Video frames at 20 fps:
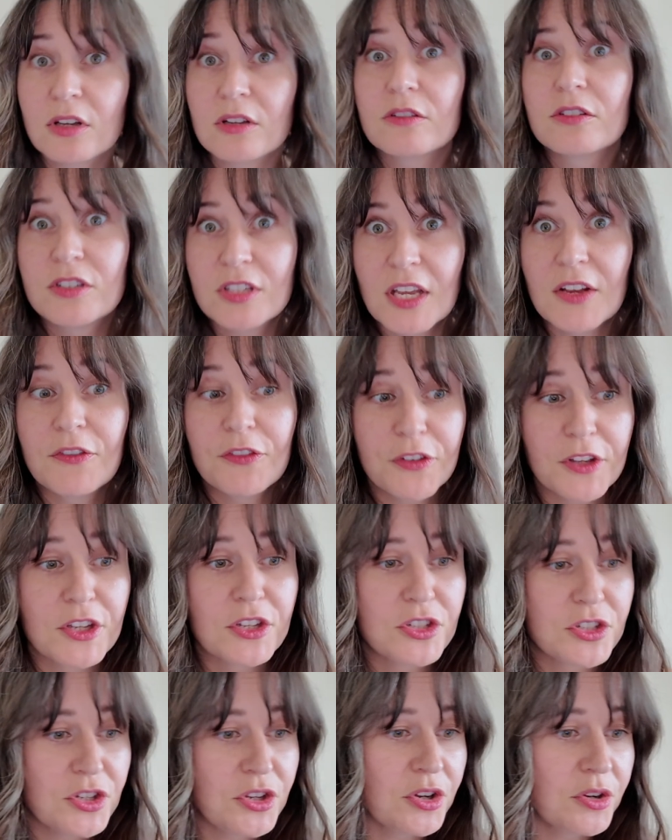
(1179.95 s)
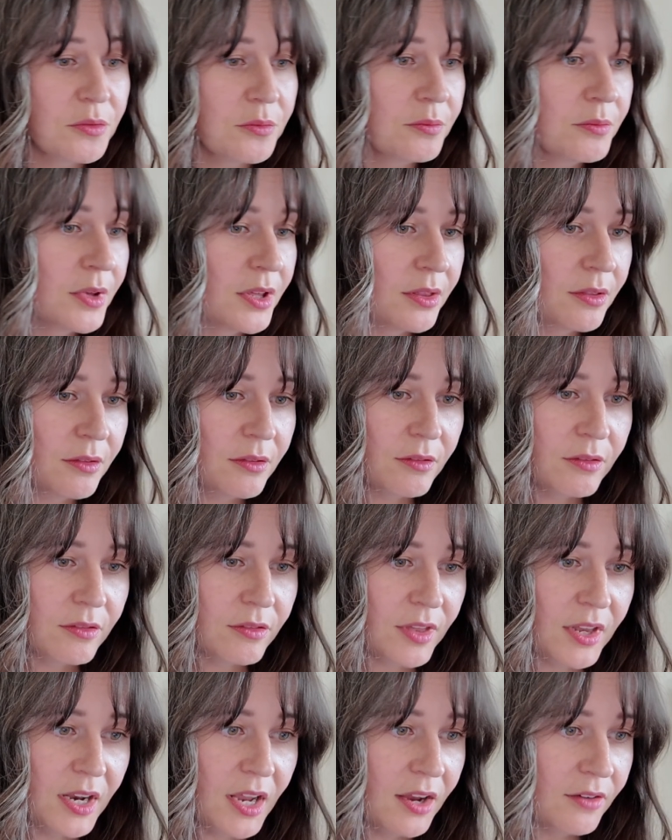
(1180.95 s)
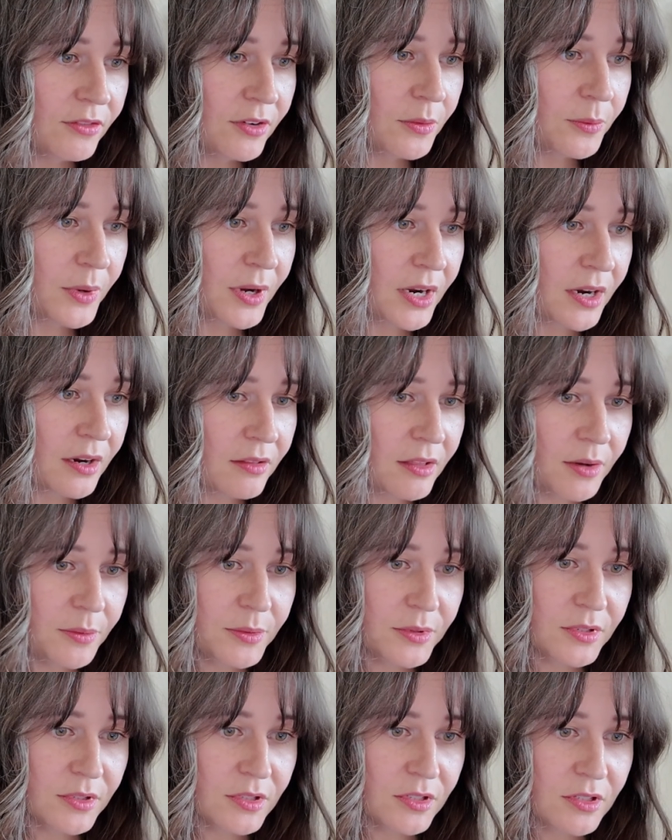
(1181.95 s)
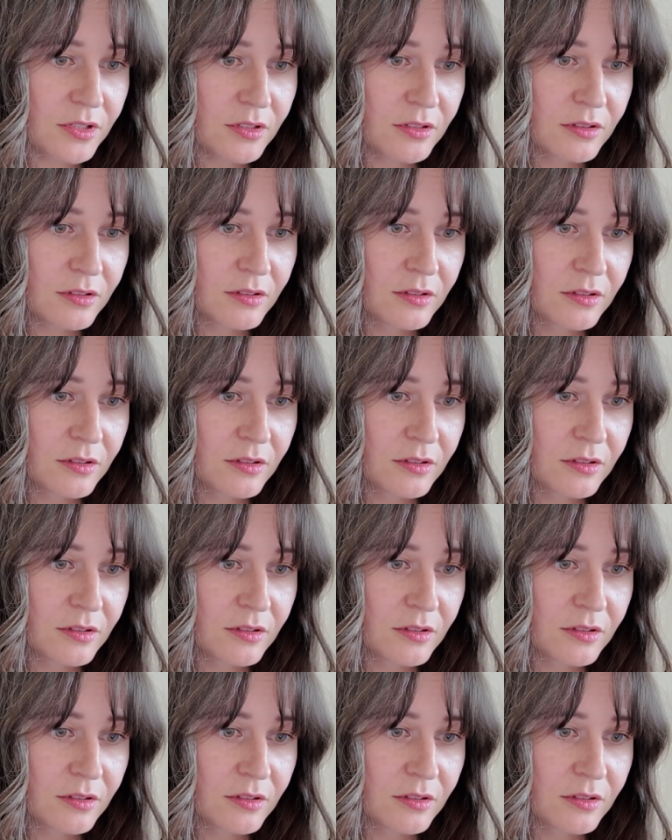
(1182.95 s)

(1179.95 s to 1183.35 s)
safely assume that everywhere that was